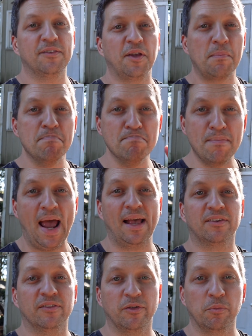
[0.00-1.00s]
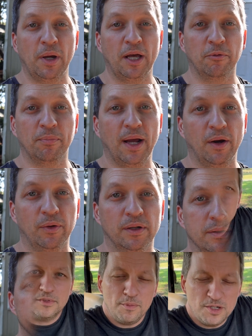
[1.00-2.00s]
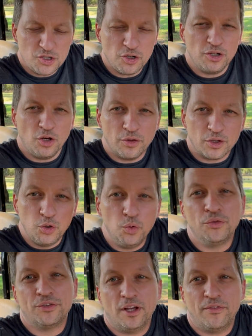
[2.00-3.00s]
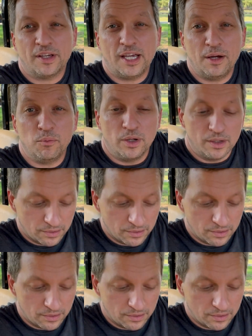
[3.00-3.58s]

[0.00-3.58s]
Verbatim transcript: is a massive amount of power. Let me show you all the cool stuff it came with.